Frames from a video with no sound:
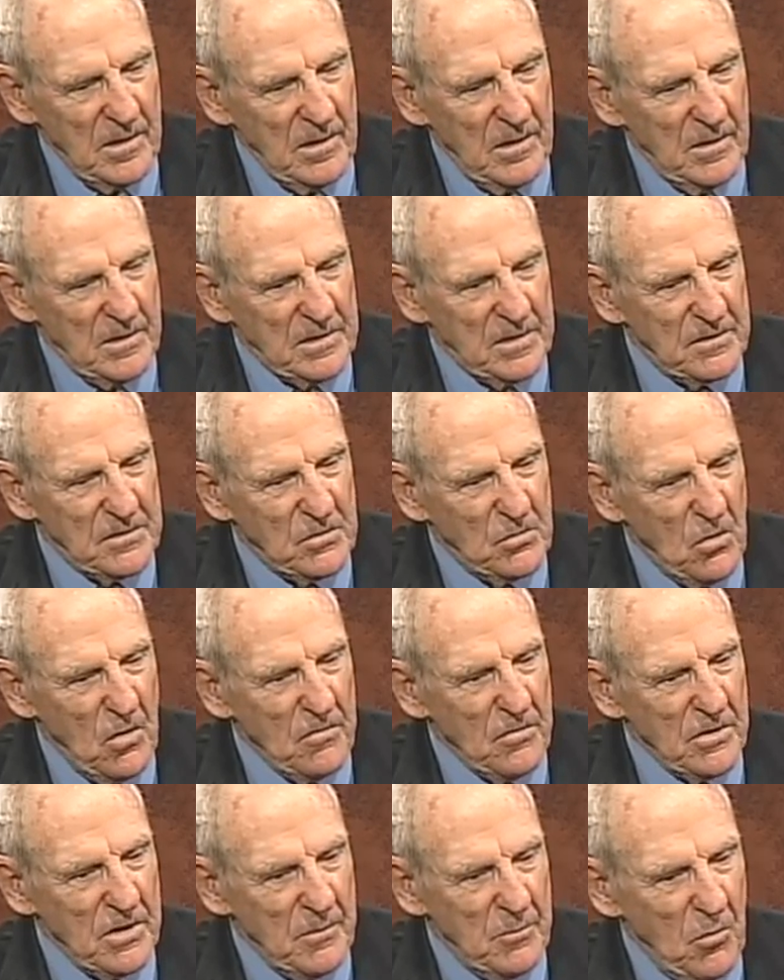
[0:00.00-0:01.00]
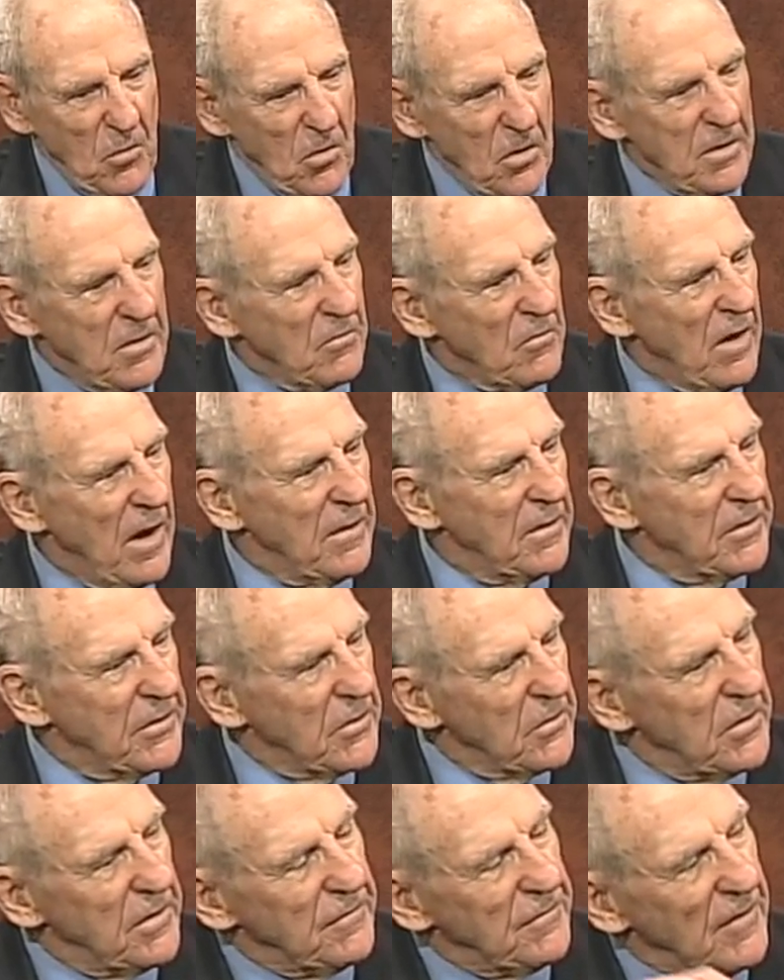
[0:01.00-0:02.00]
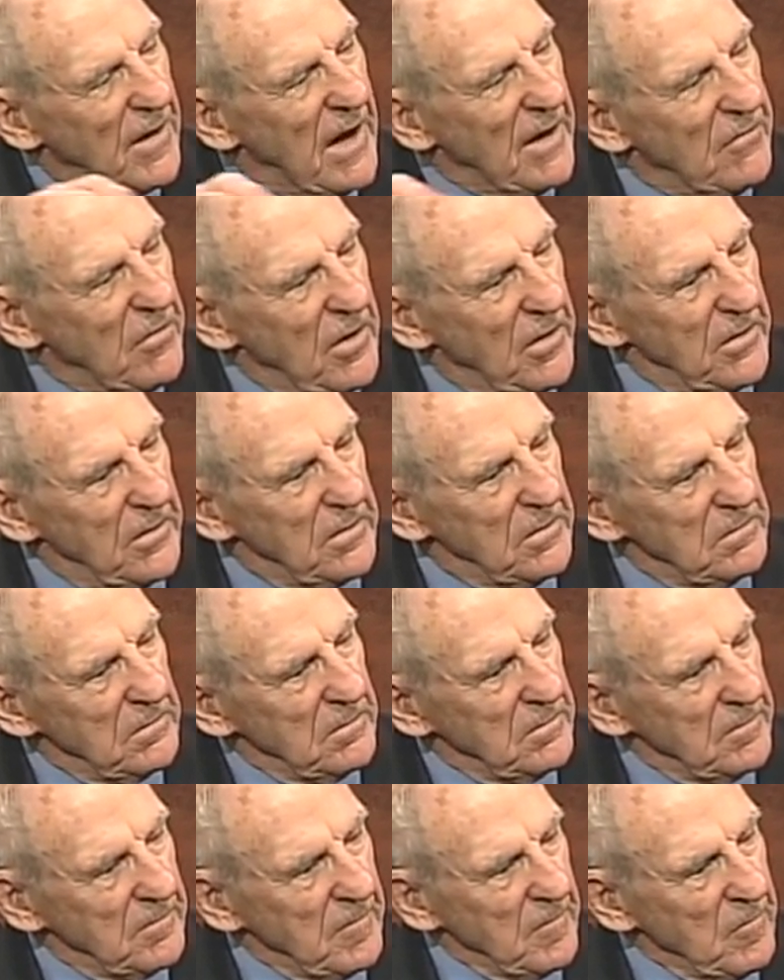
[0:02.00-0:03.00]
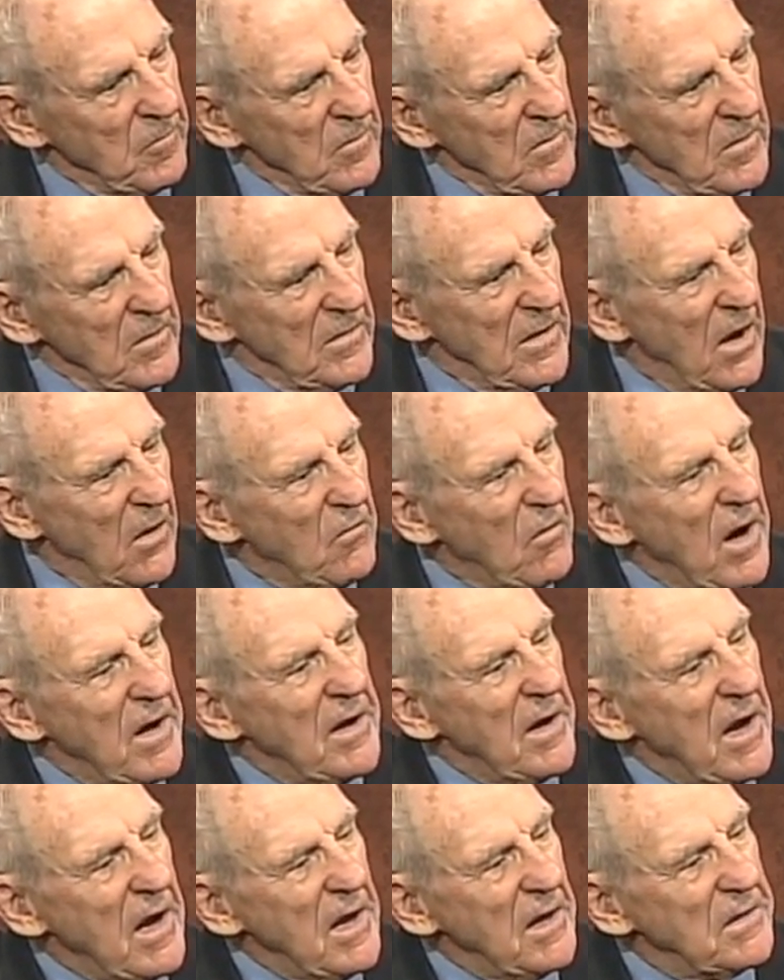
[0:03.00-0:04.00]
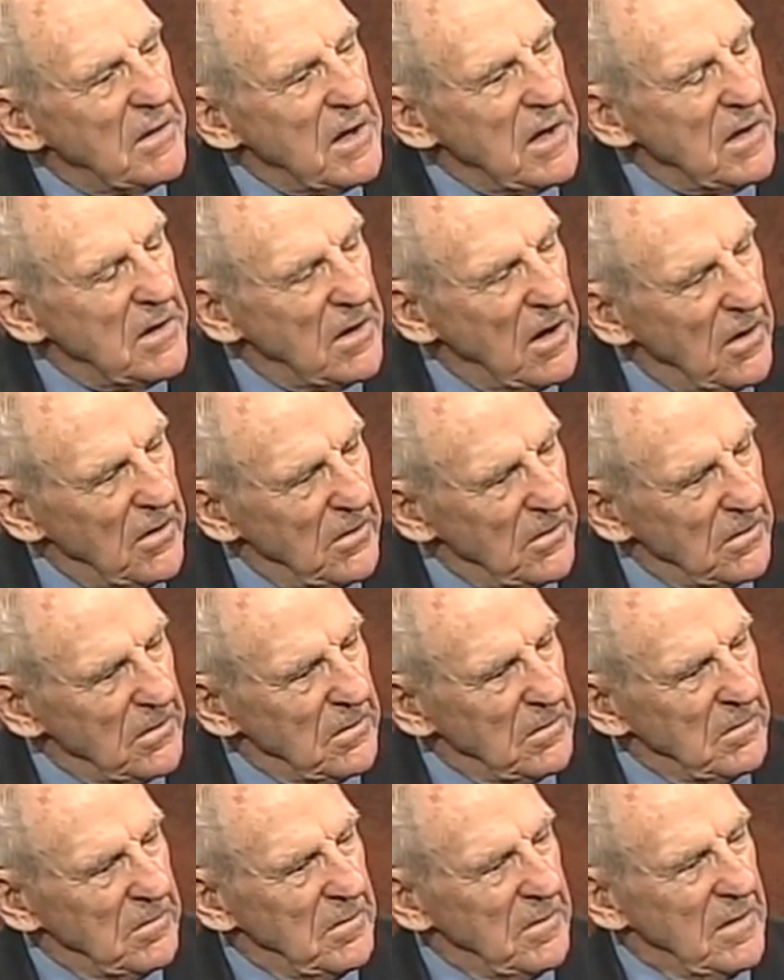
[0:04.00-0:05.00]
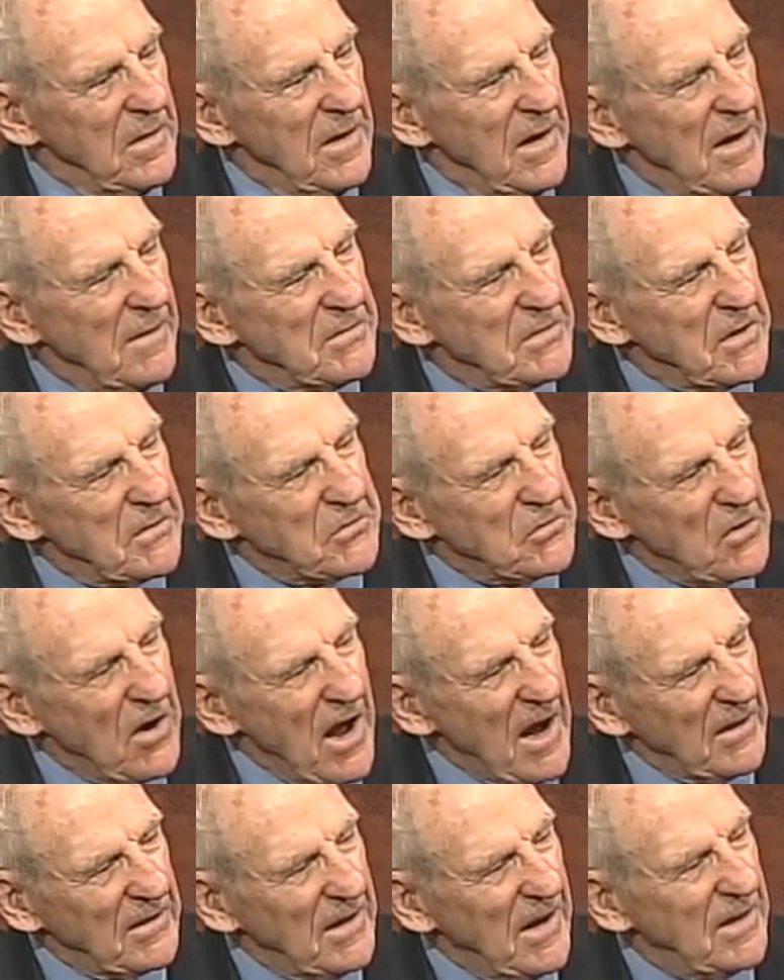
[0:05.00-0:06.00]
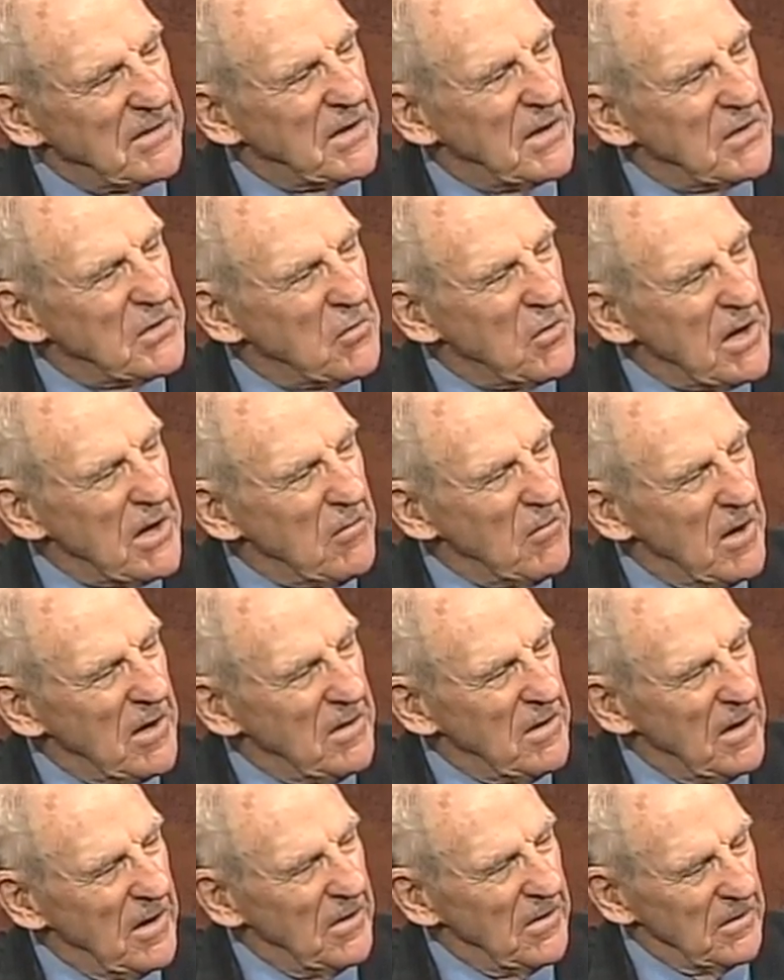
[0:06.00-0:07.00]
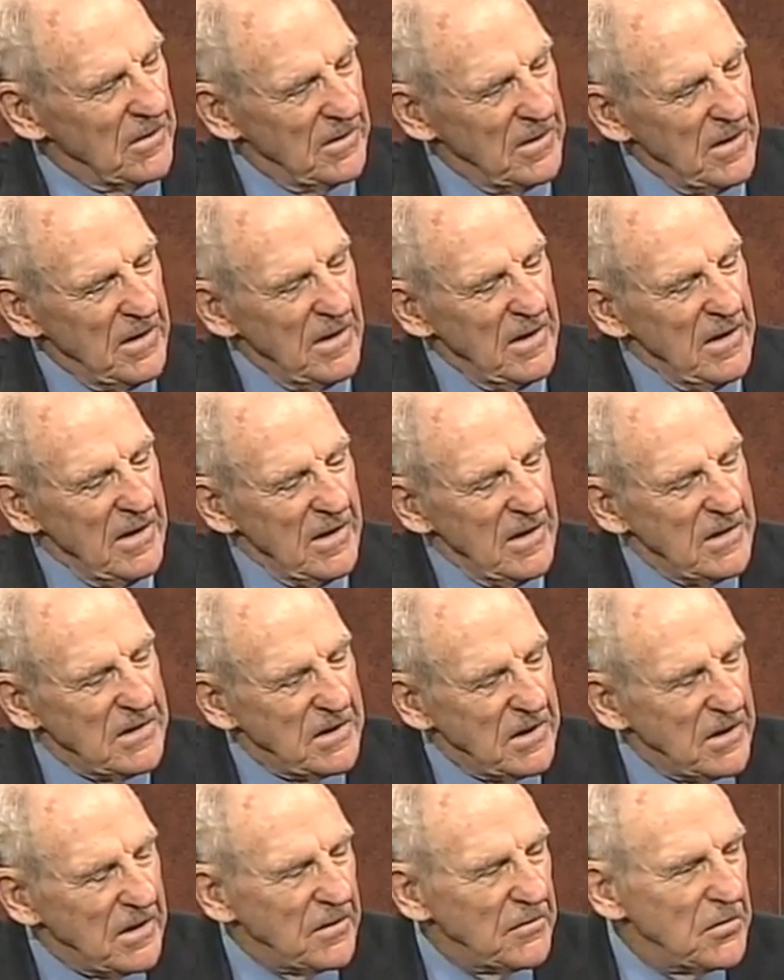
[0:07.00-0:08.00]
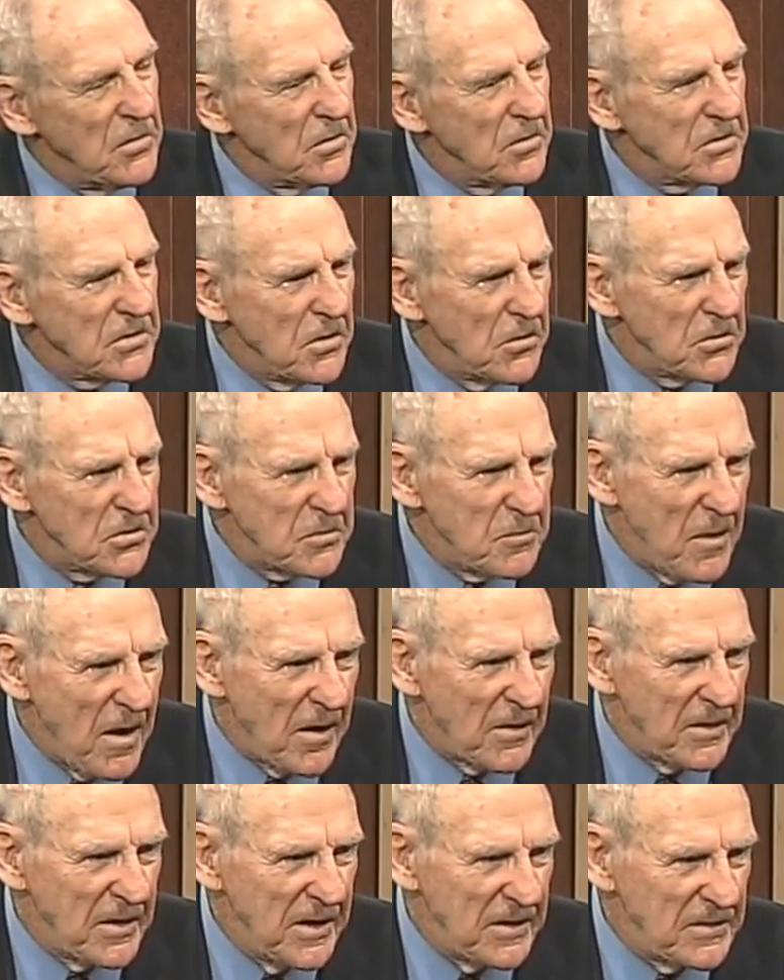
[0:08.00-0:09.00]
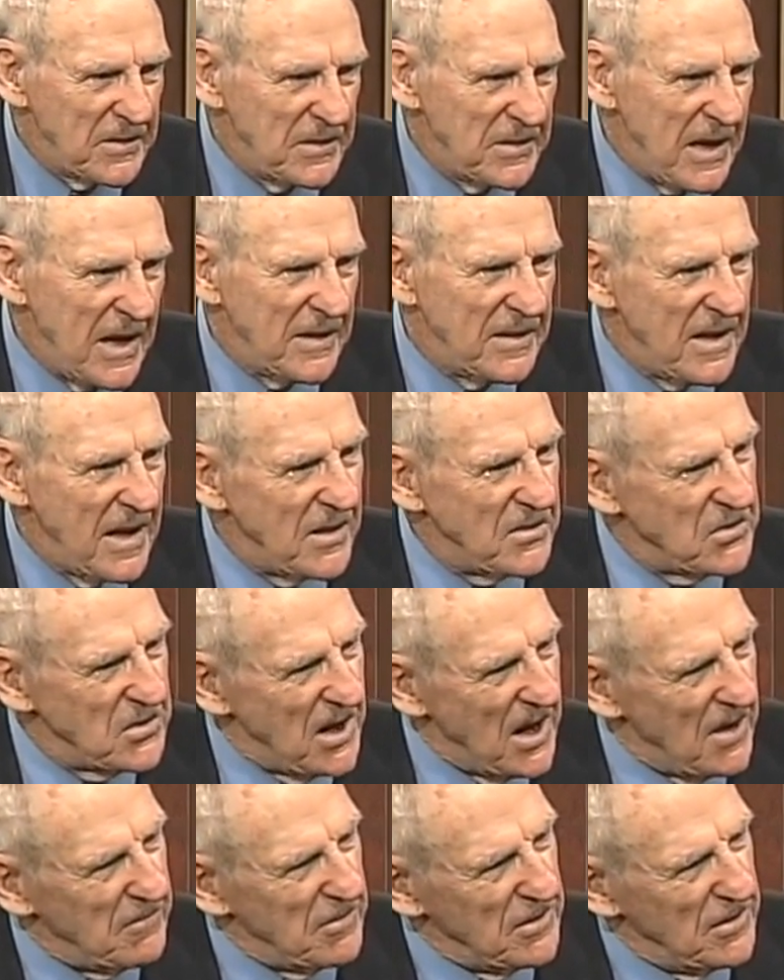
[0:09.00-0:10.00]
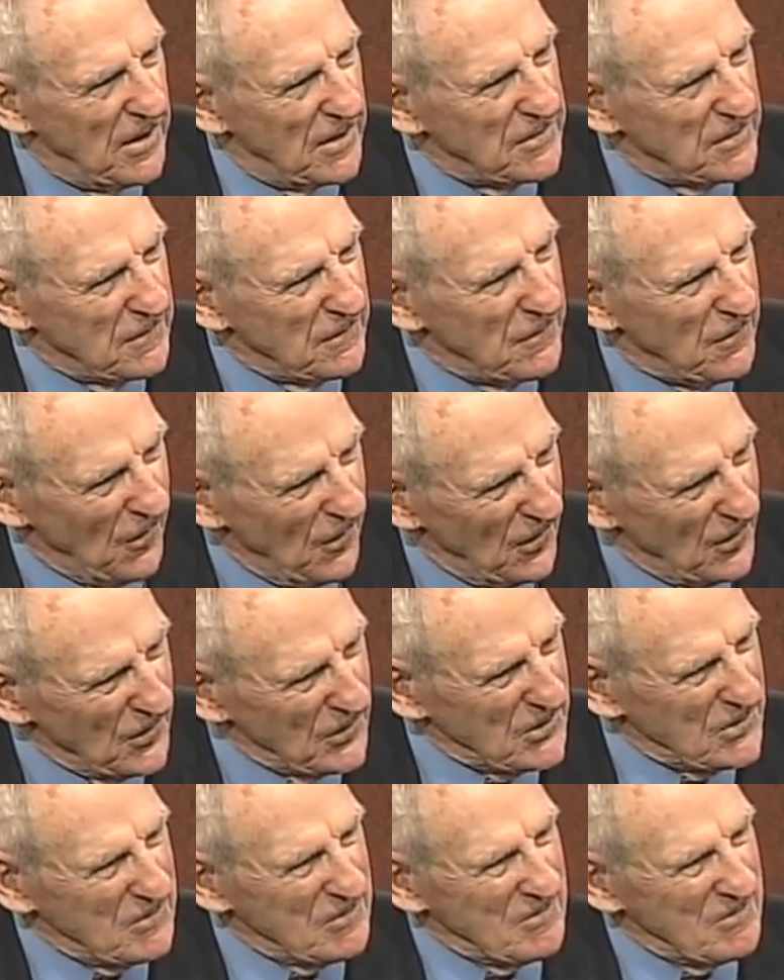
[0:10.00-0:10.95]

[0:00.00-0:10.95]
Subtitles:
He says, go over on the board and write 3,500. Now write 1,800 and subtract. I said, 2,100. He said, if you're so smart, take that job in Hudson Falls.